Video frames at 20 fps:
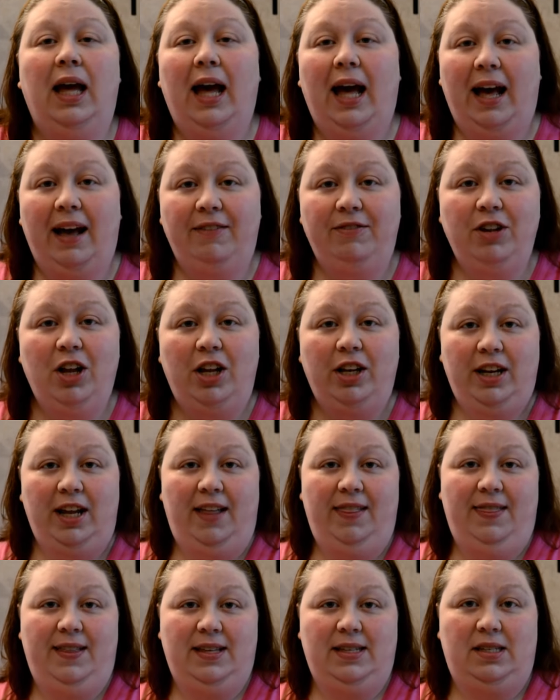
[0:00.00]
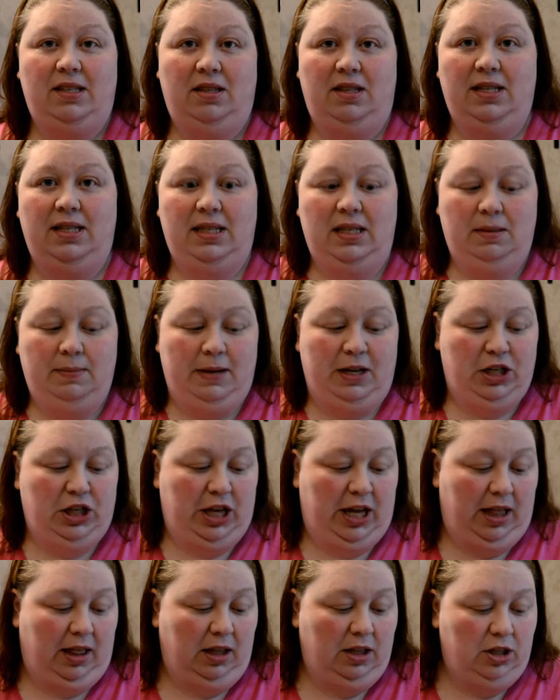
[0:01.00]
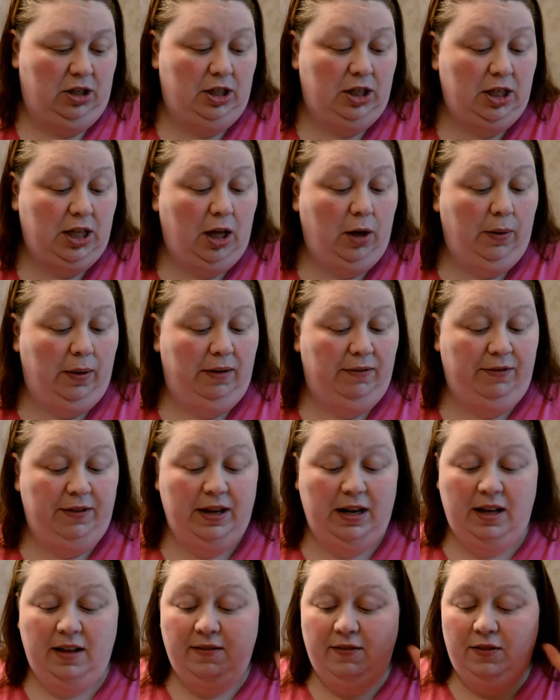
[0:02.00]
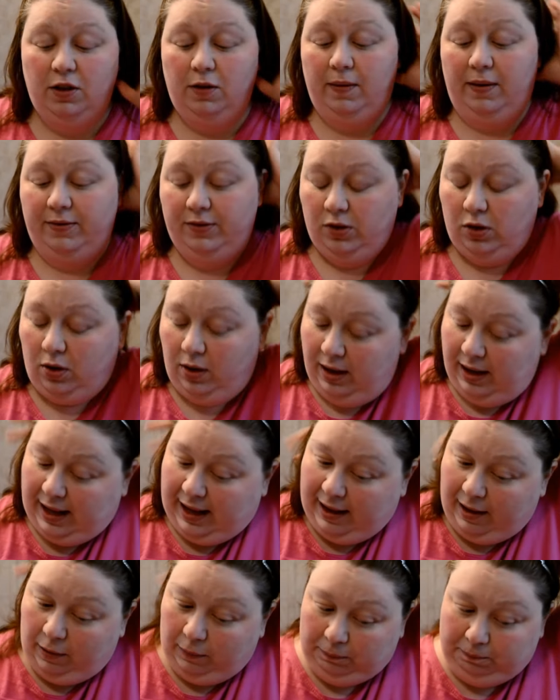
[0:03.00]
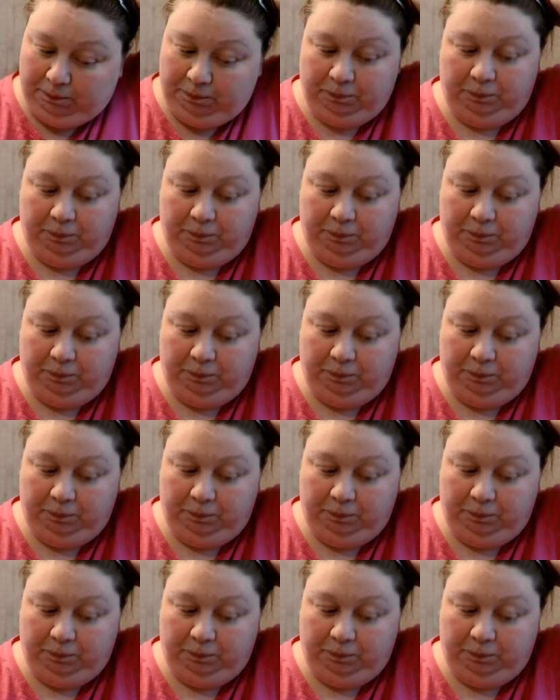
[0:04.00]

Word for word: I've not done this, so this is my challenge. So if any of you have started out